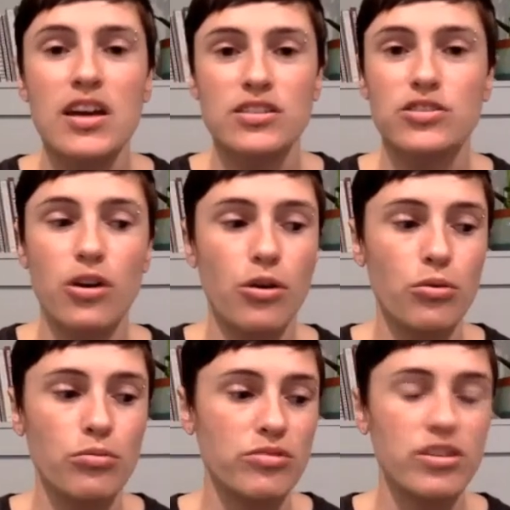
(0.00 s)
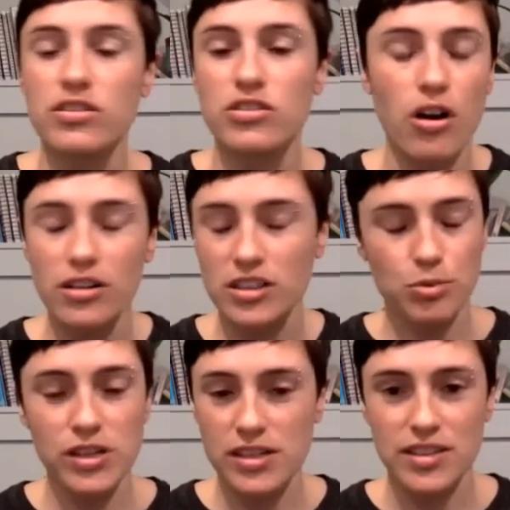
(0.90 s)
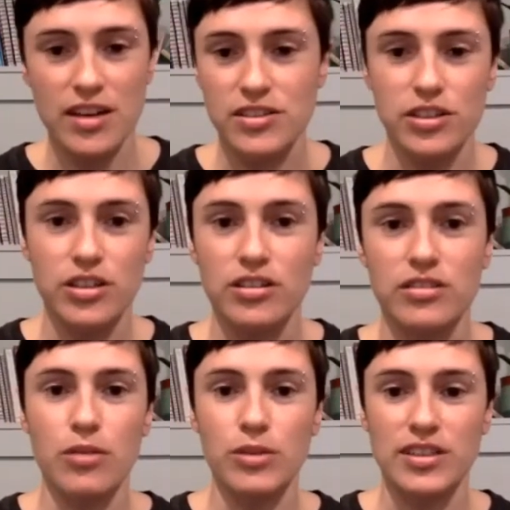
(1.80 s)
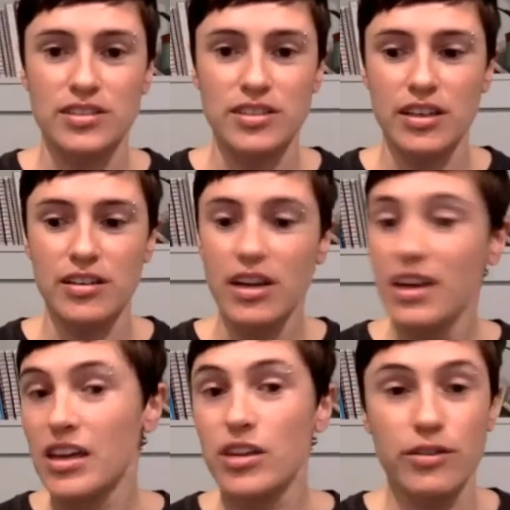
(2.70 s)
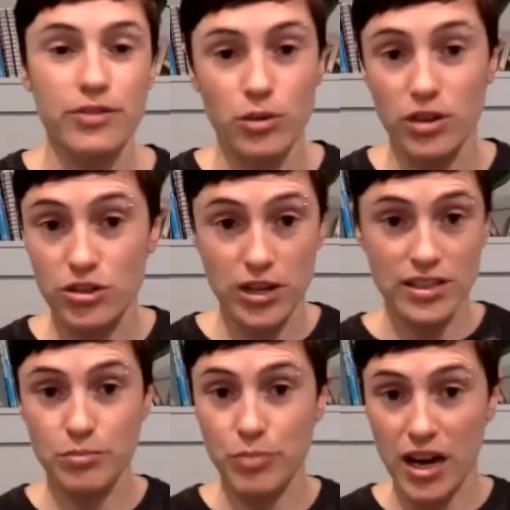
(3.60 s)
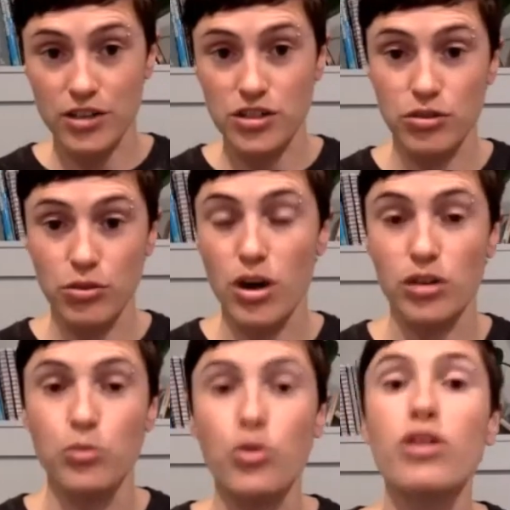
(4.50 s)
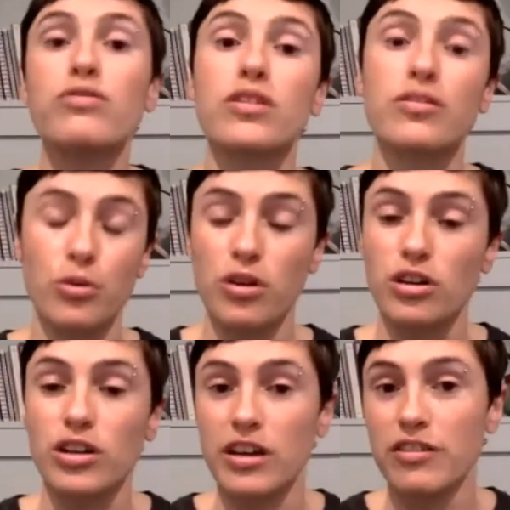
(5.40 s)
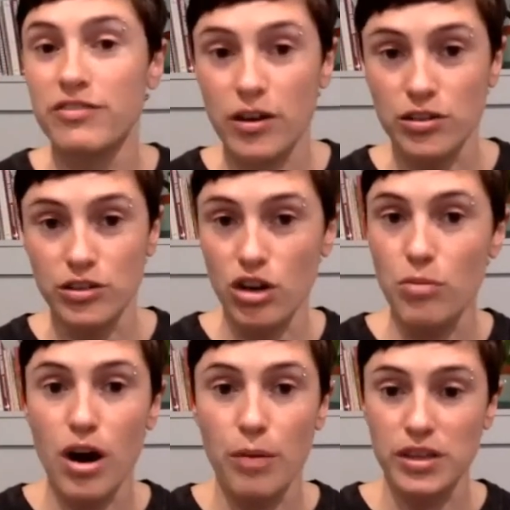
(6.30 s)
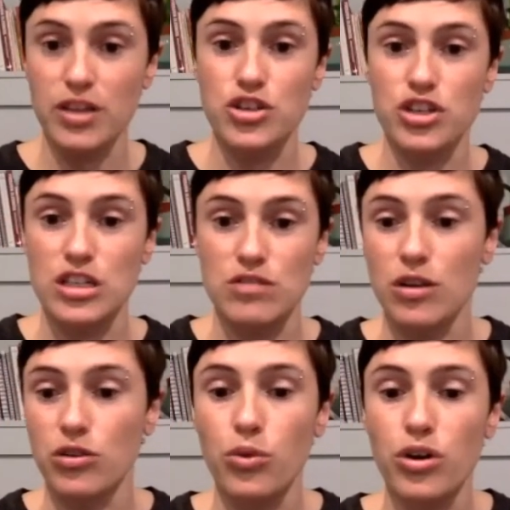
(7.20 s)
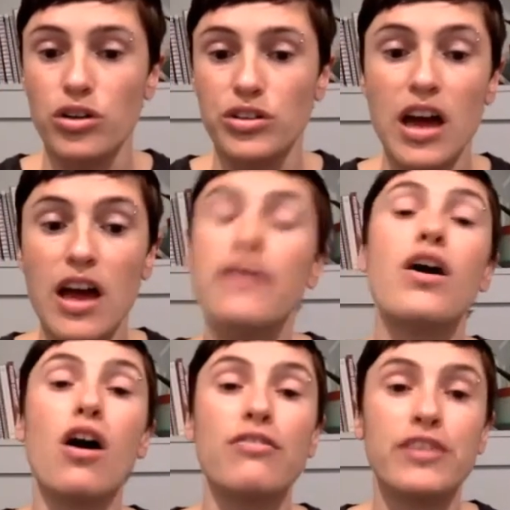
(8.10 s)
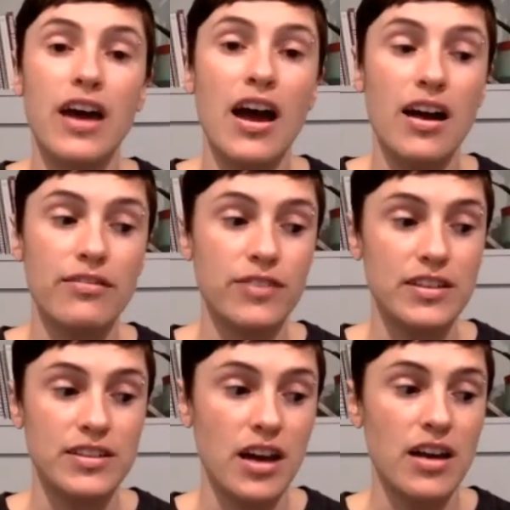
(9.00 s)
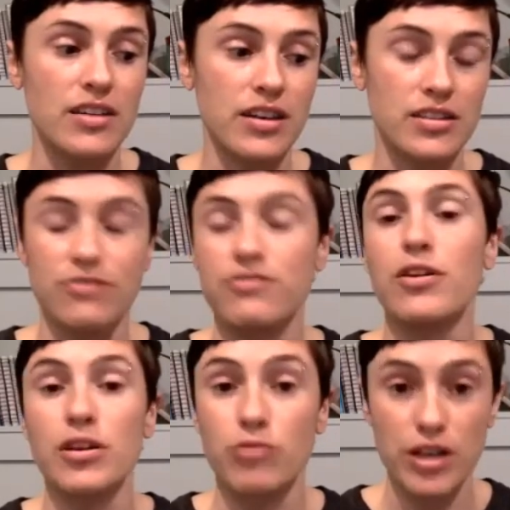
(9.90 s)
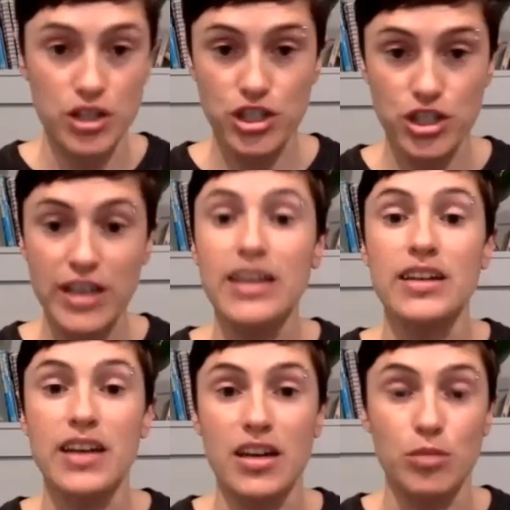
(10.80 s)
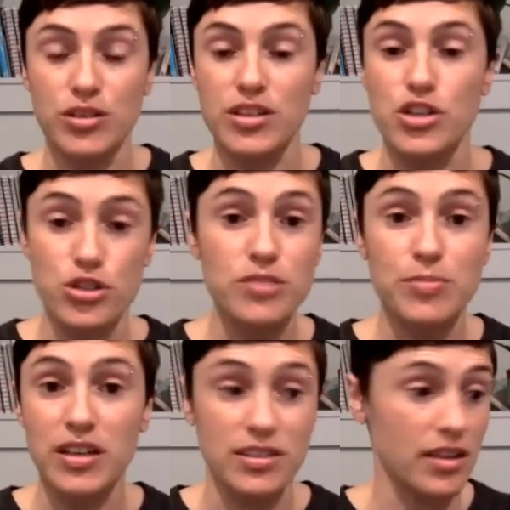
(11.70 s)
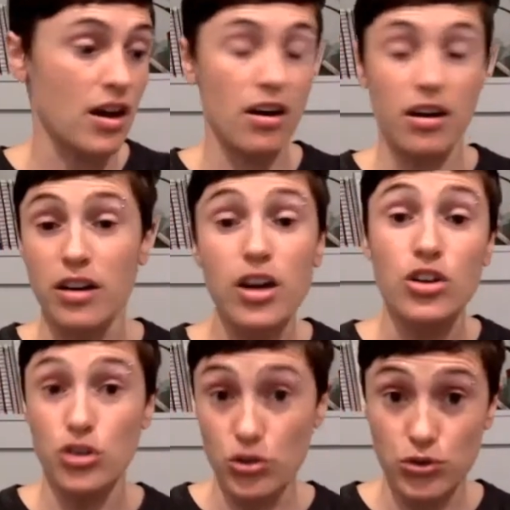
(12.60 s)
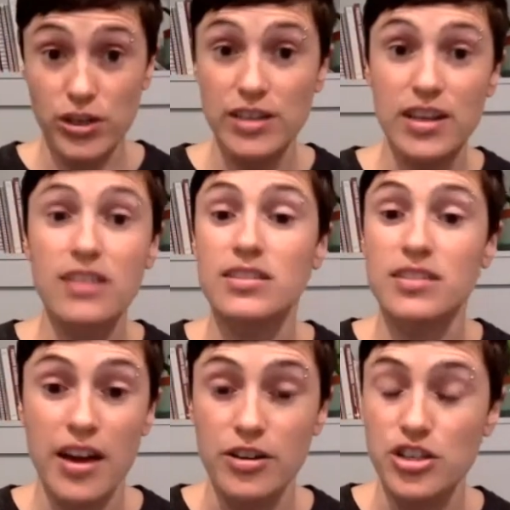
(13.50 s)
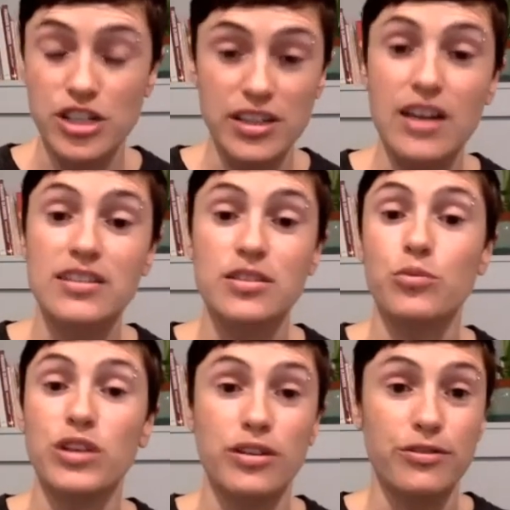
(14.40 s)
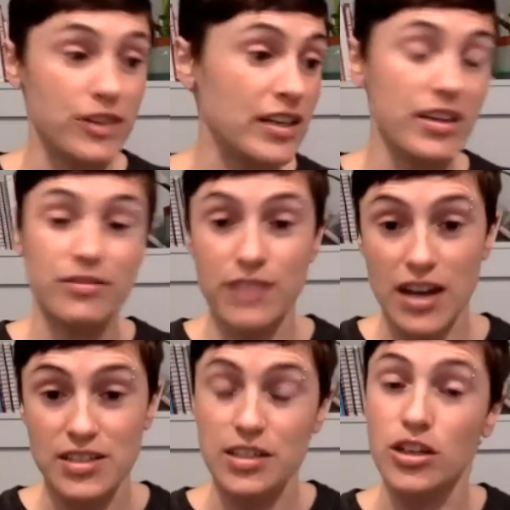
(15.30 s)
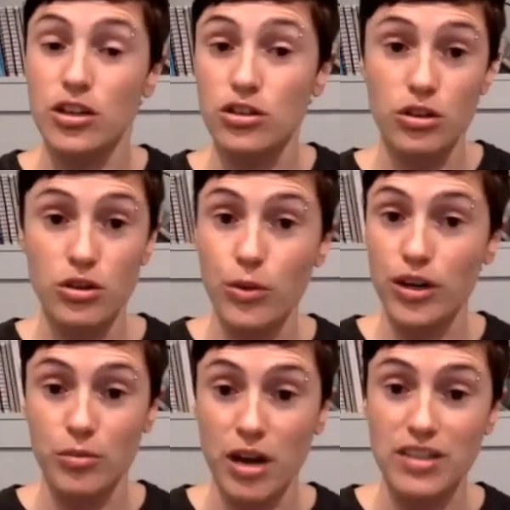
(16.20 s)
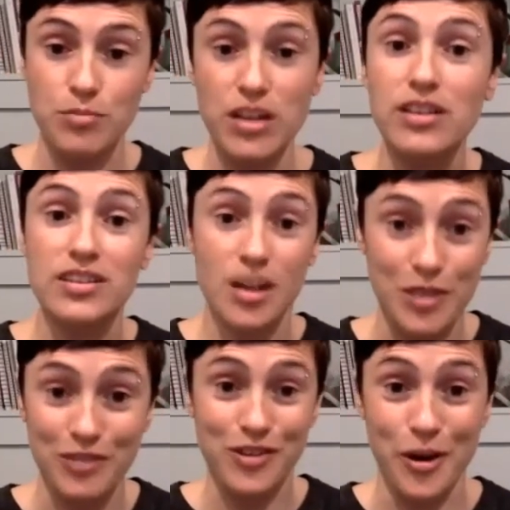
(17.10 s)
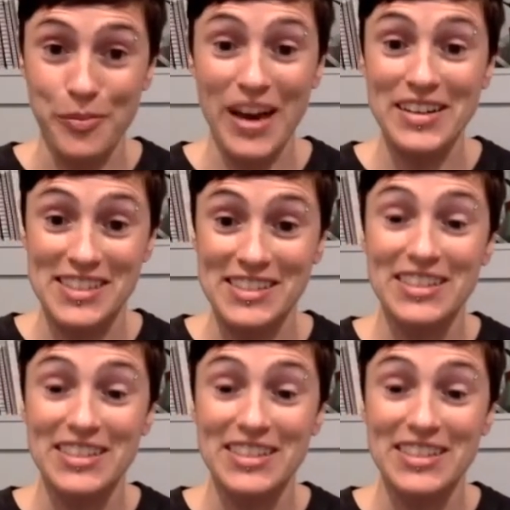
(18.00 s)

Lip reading: So the dog's predecessor that we see, either if you want to trace it back to the wild wolf, or if you want to look at feral dog populations around the world, they often have a diet that is very rich in animal tissues because they are nutrient dense and energy dense. And when you're feeding and fasting and you don't know where your next meal is coming from, that is